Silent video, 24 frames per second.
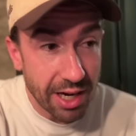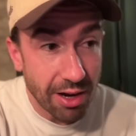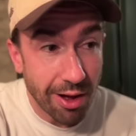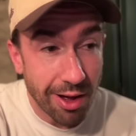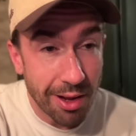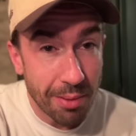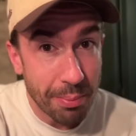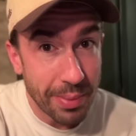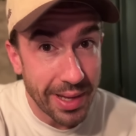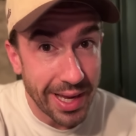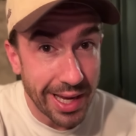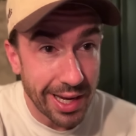
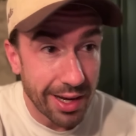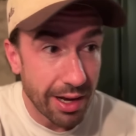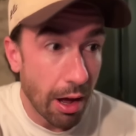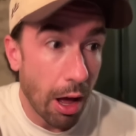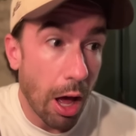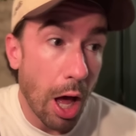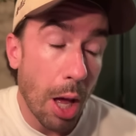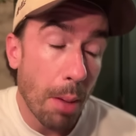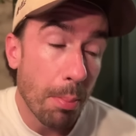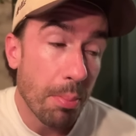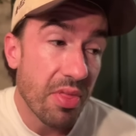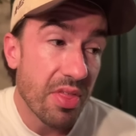on being
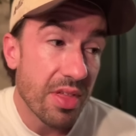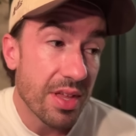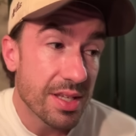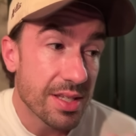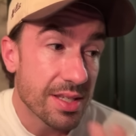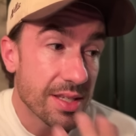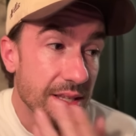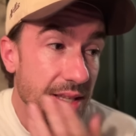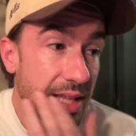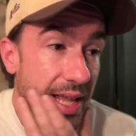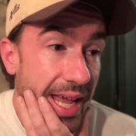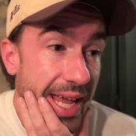up
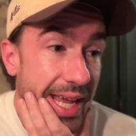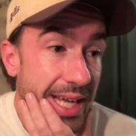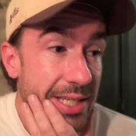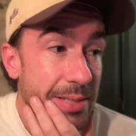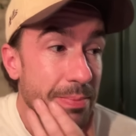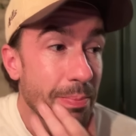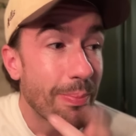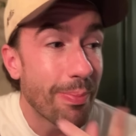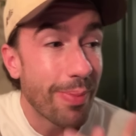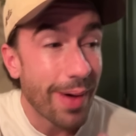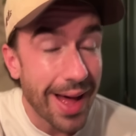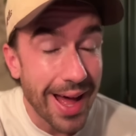this late,
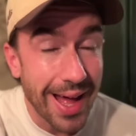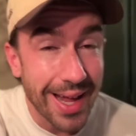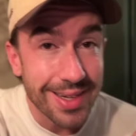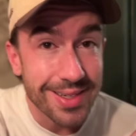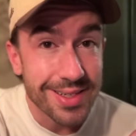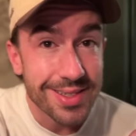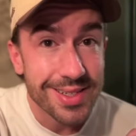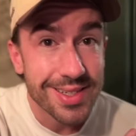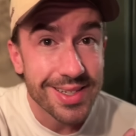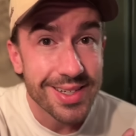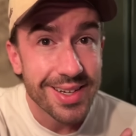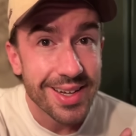
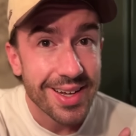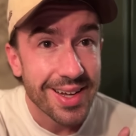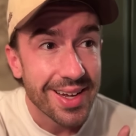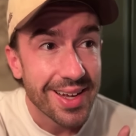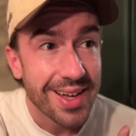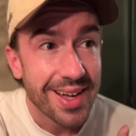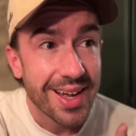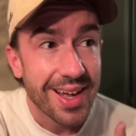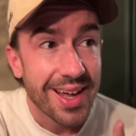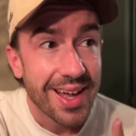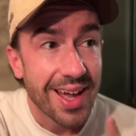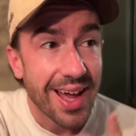but
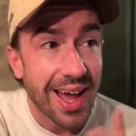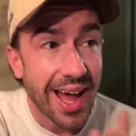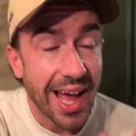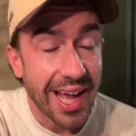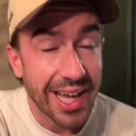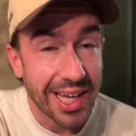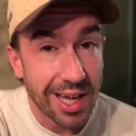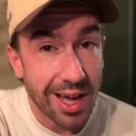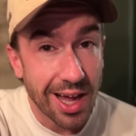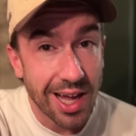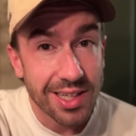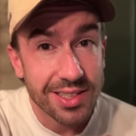I
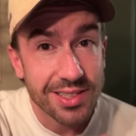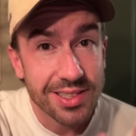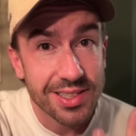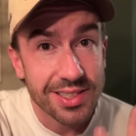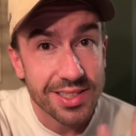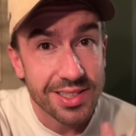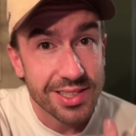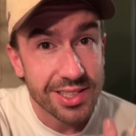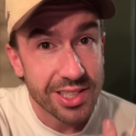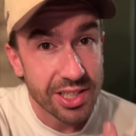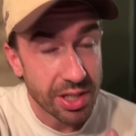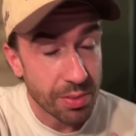got
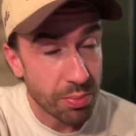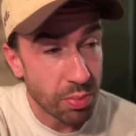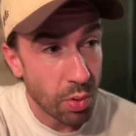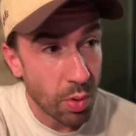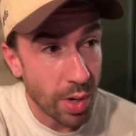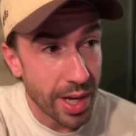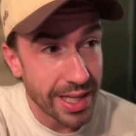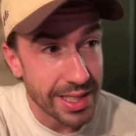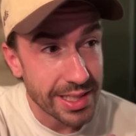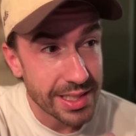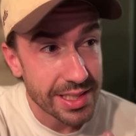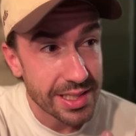to the
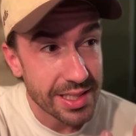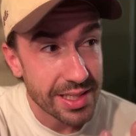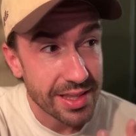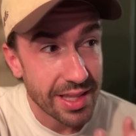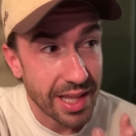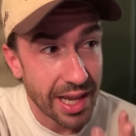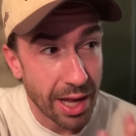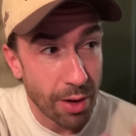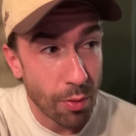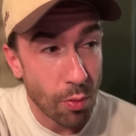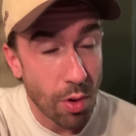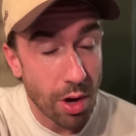point that
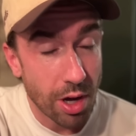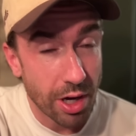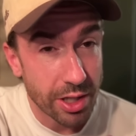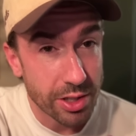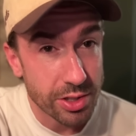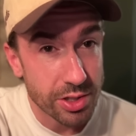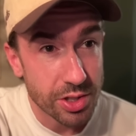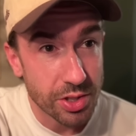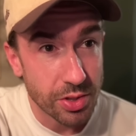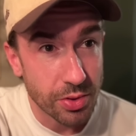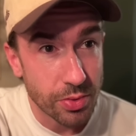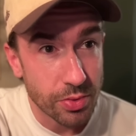I wanted
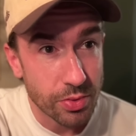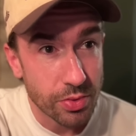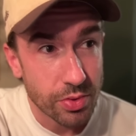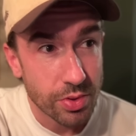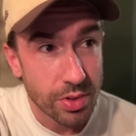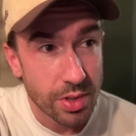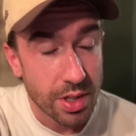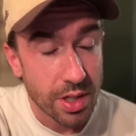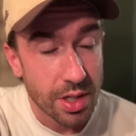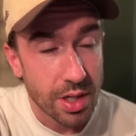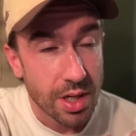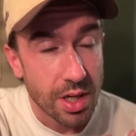to.
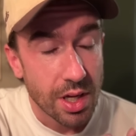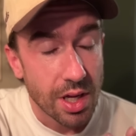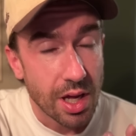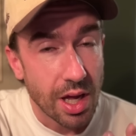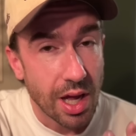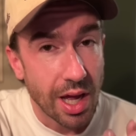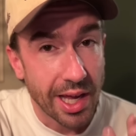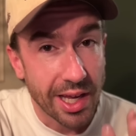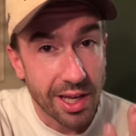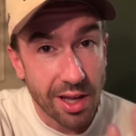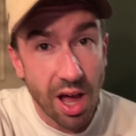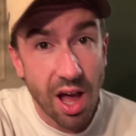
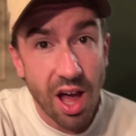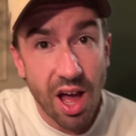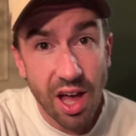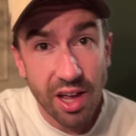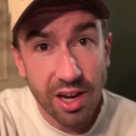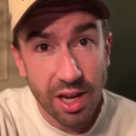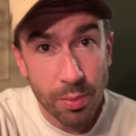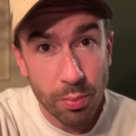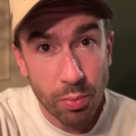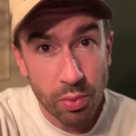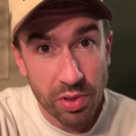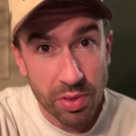I caught
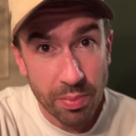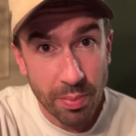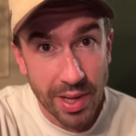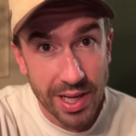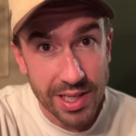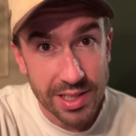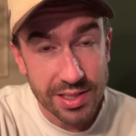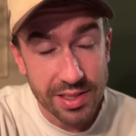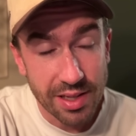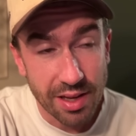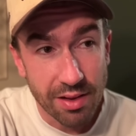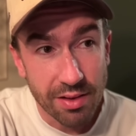up with
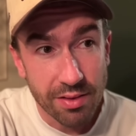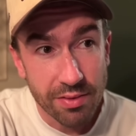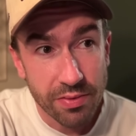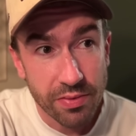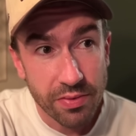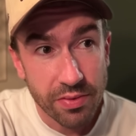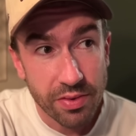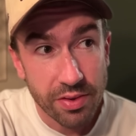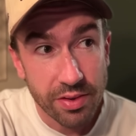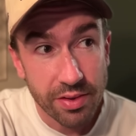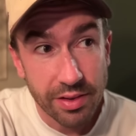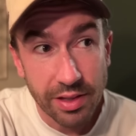
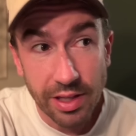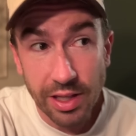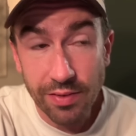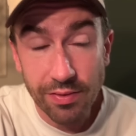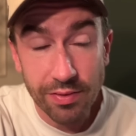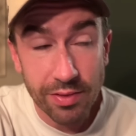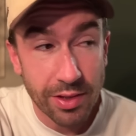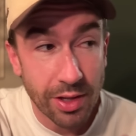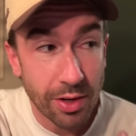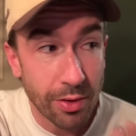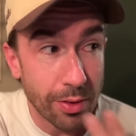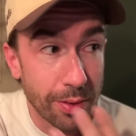myself,
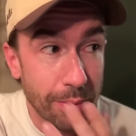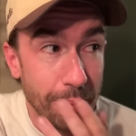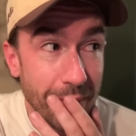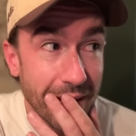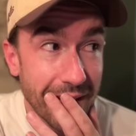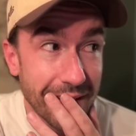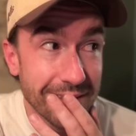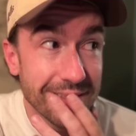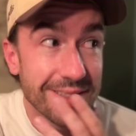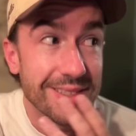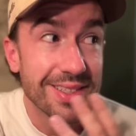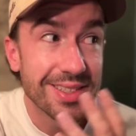even though it
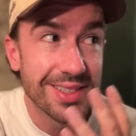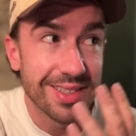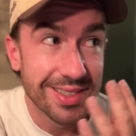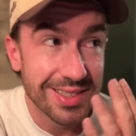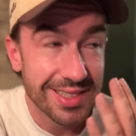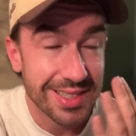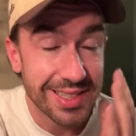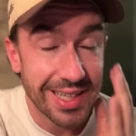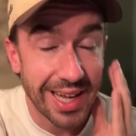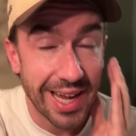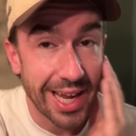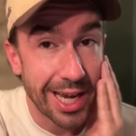meant
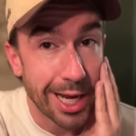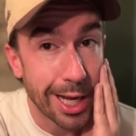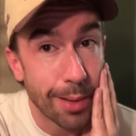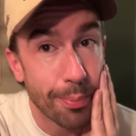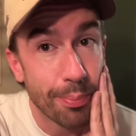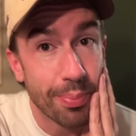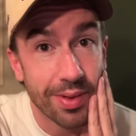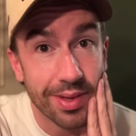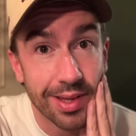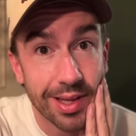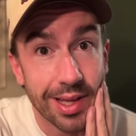staying up